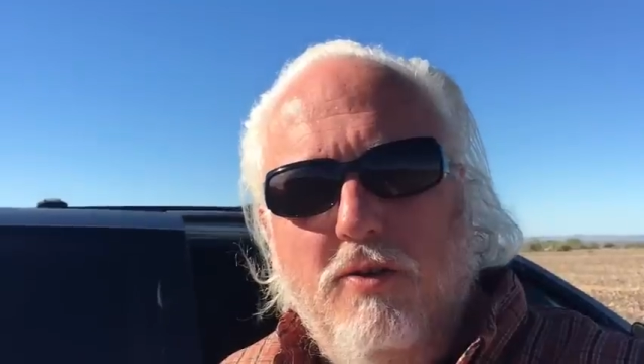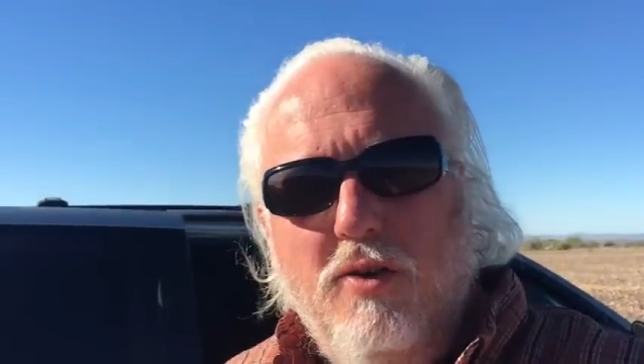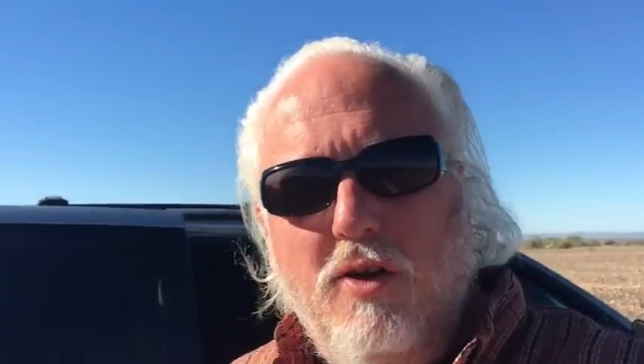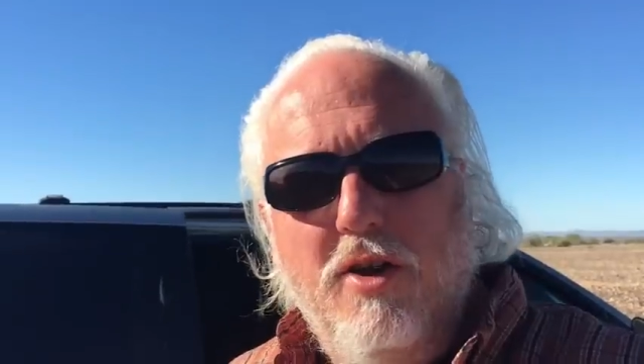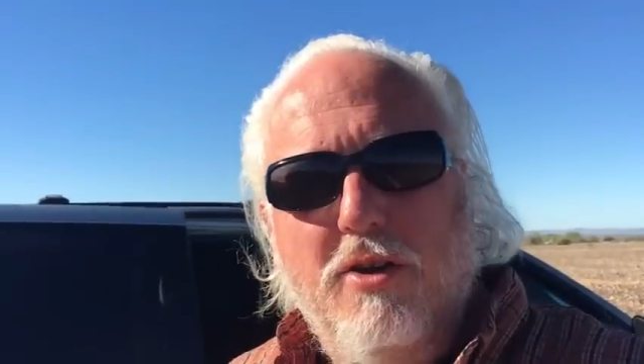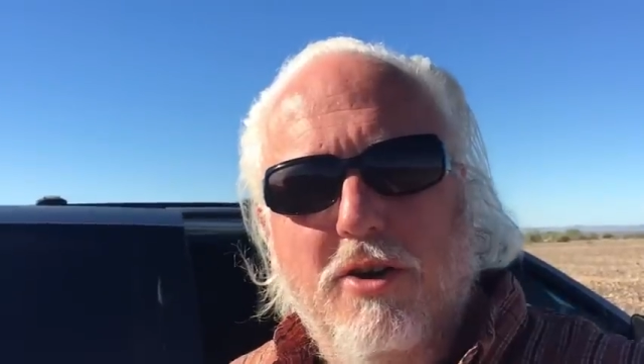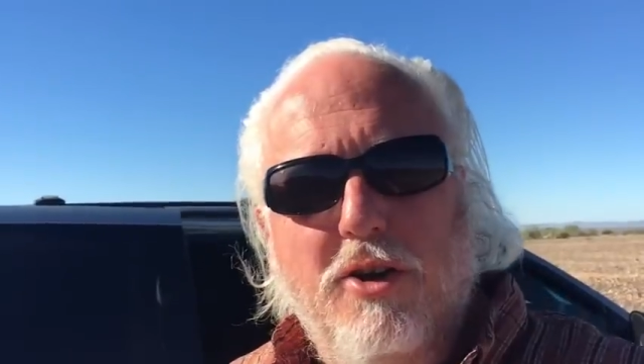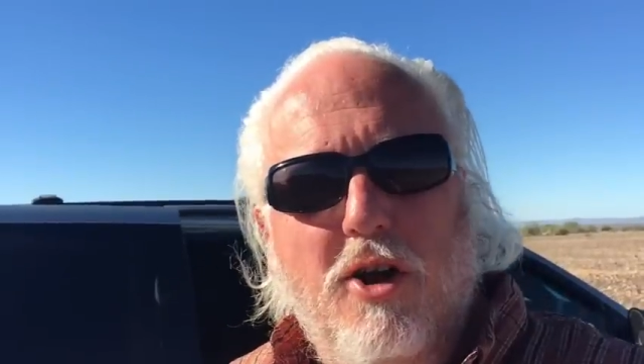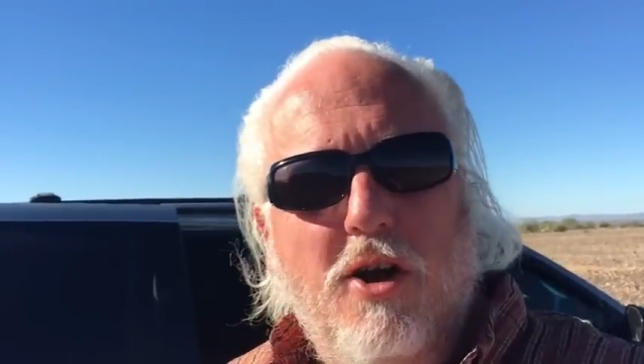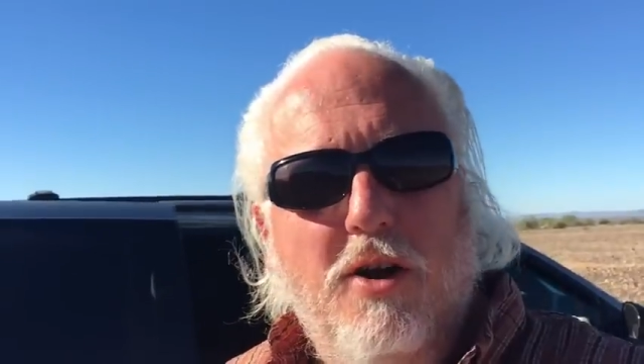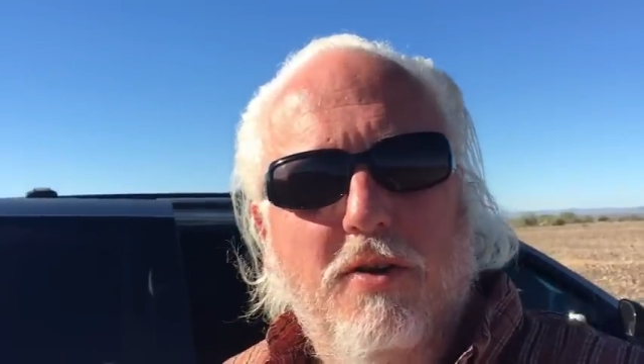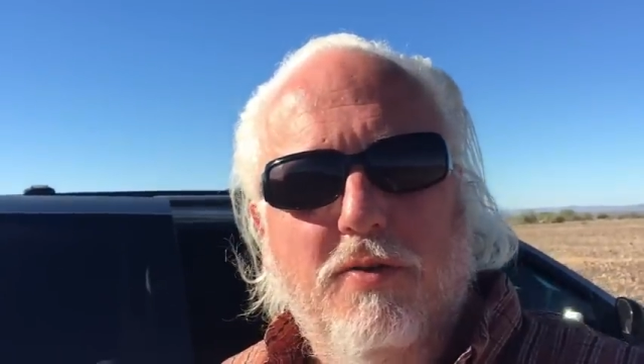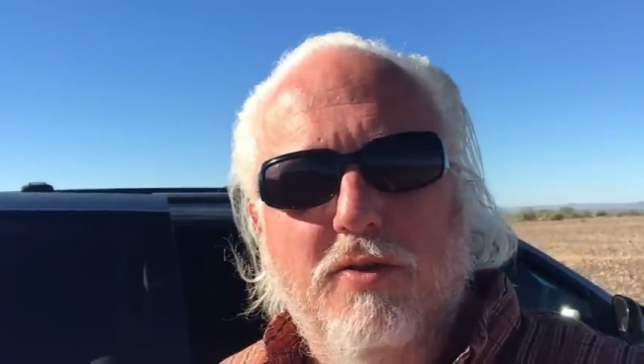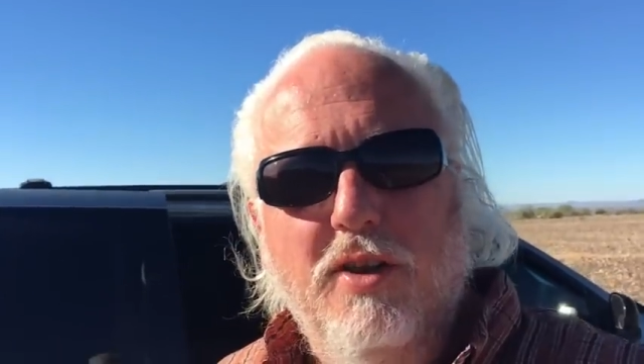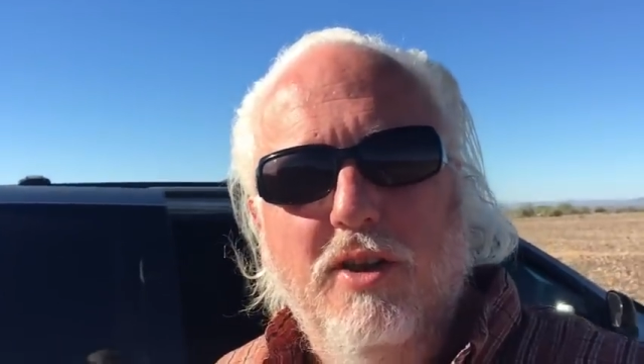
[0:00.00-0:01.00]
So there you
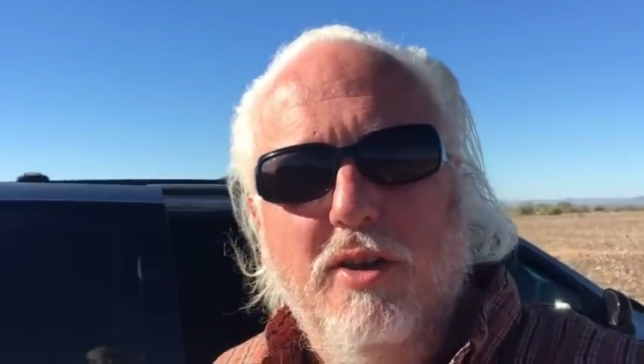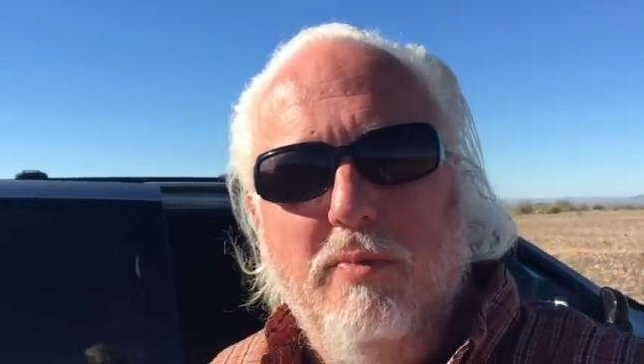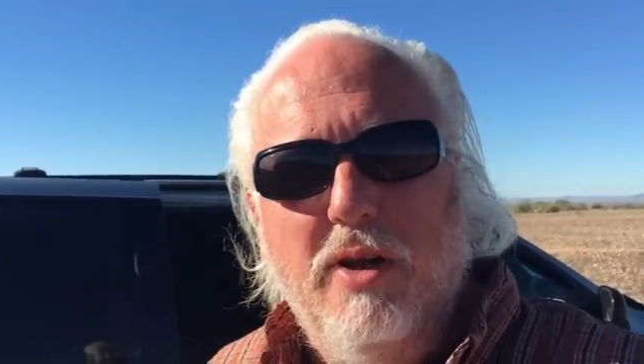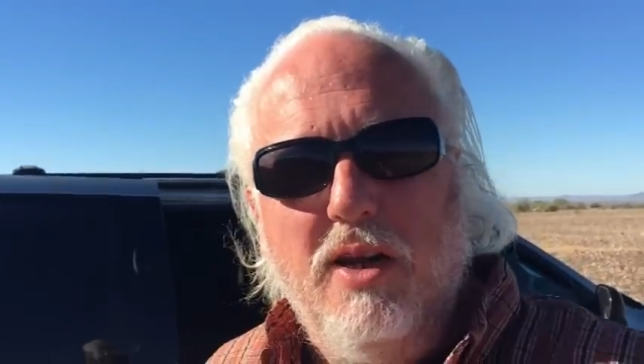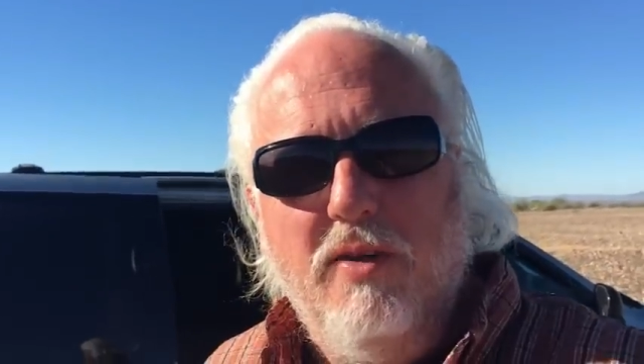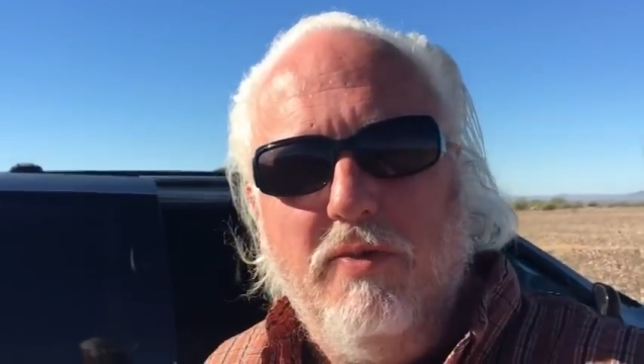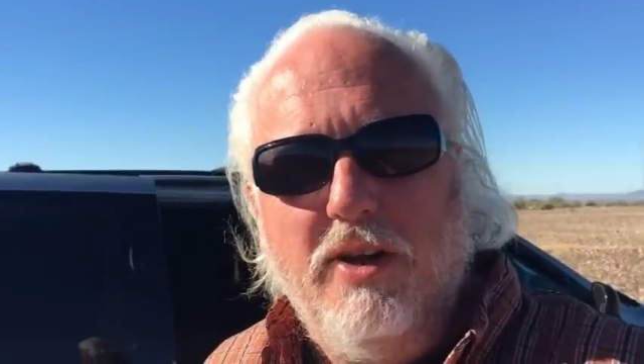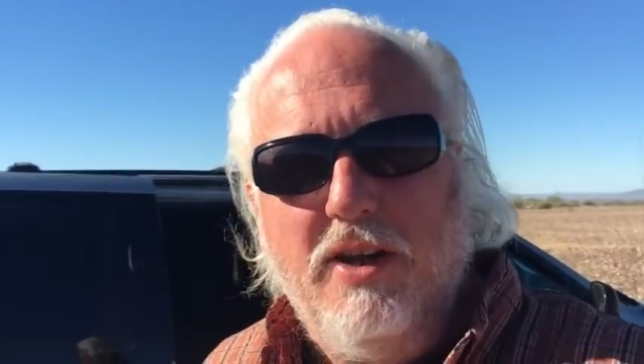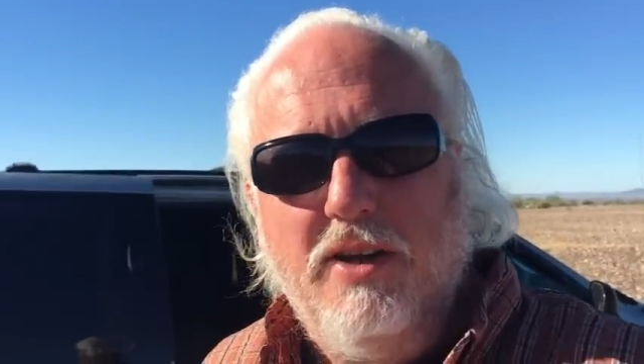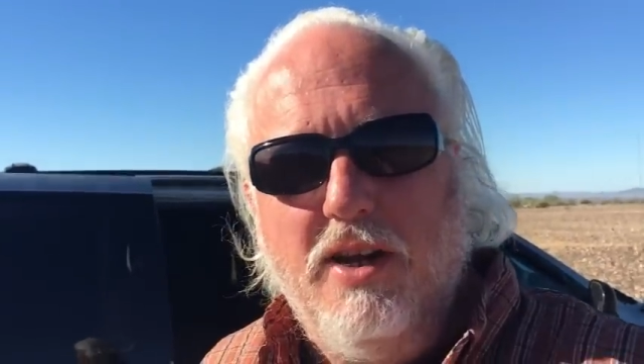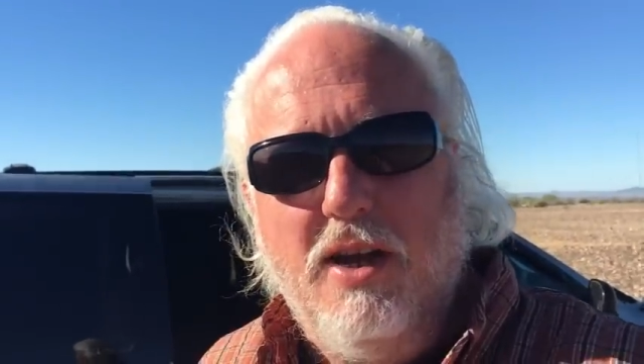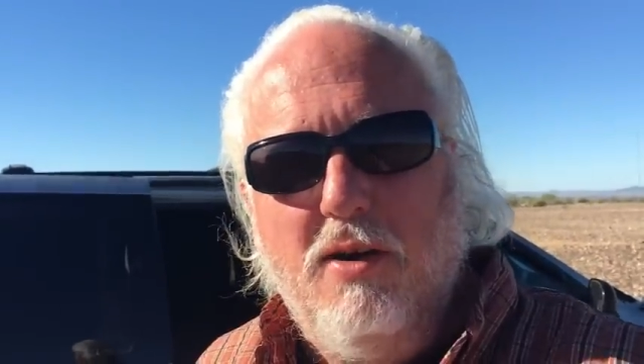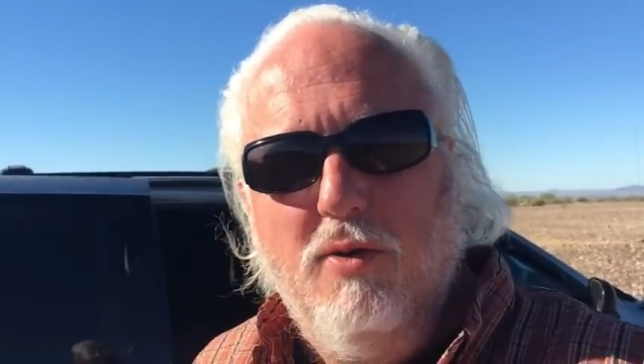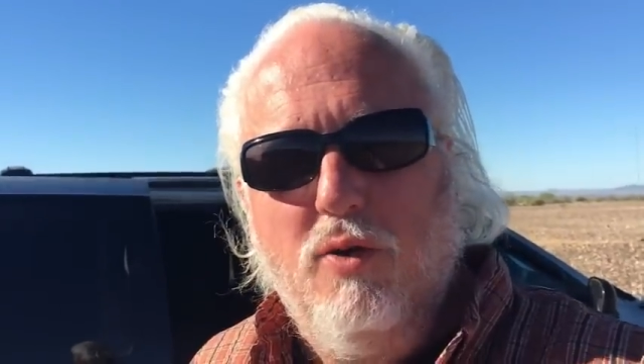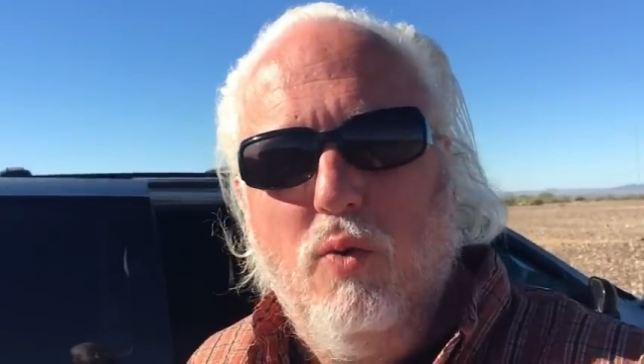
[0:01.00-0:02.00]
are. You've seen the minivan
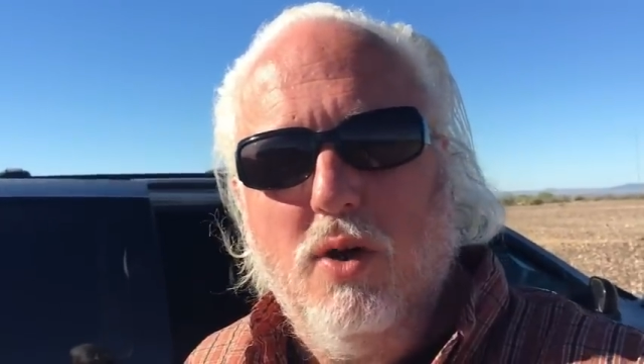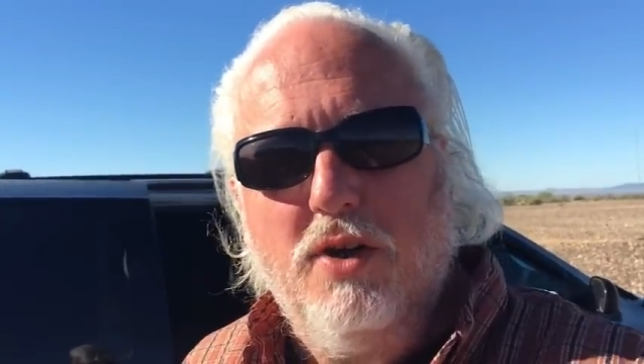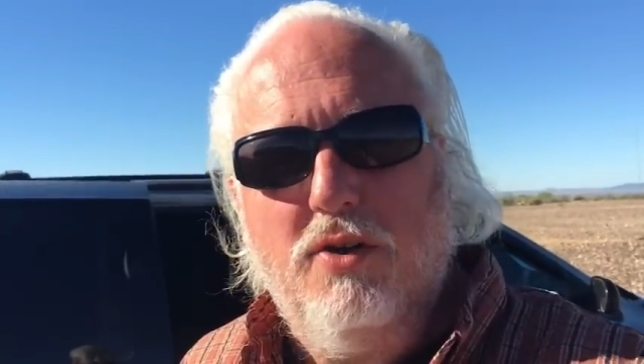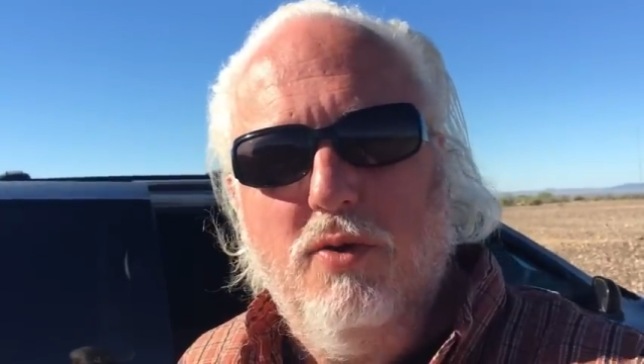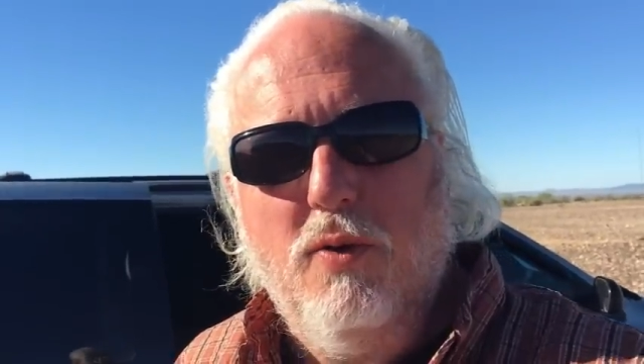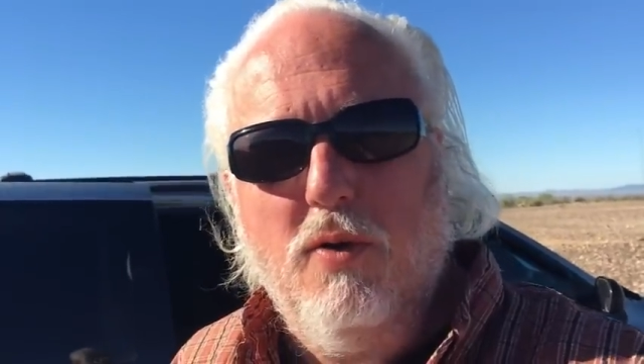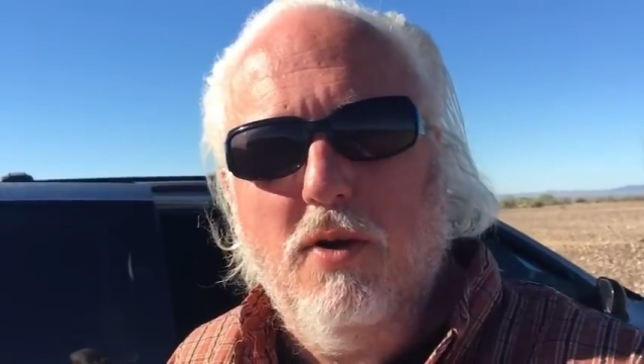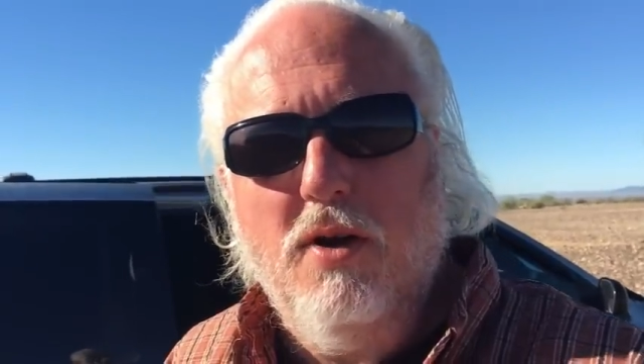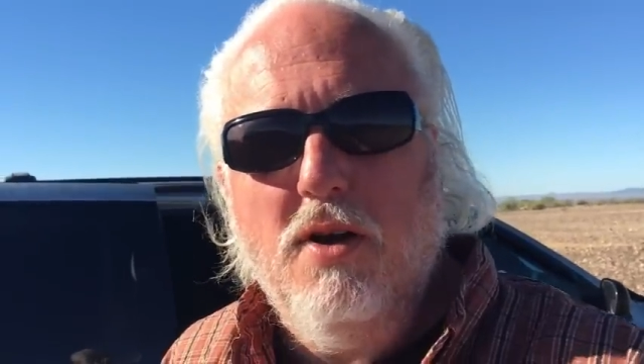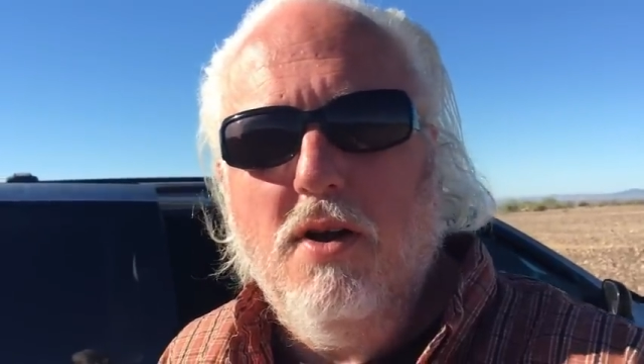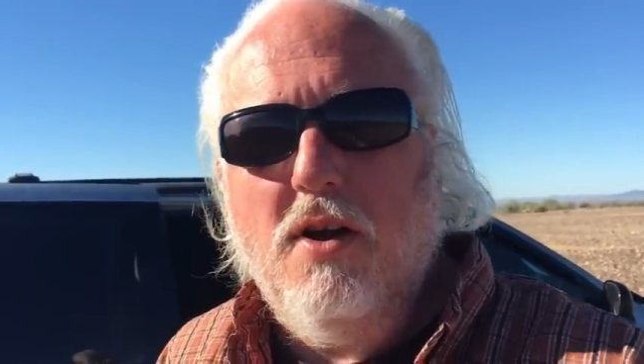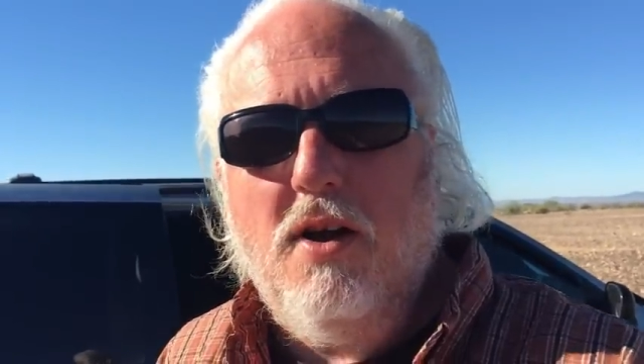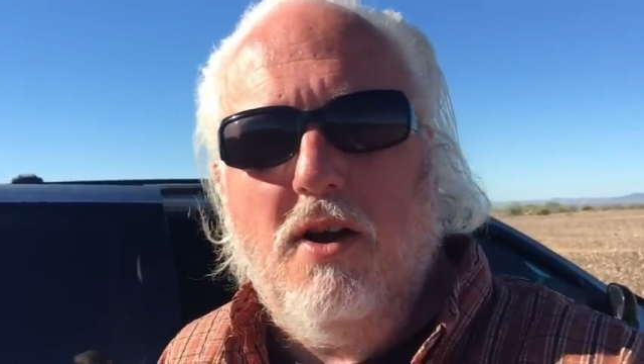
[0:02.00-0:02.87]
now, a quick tour.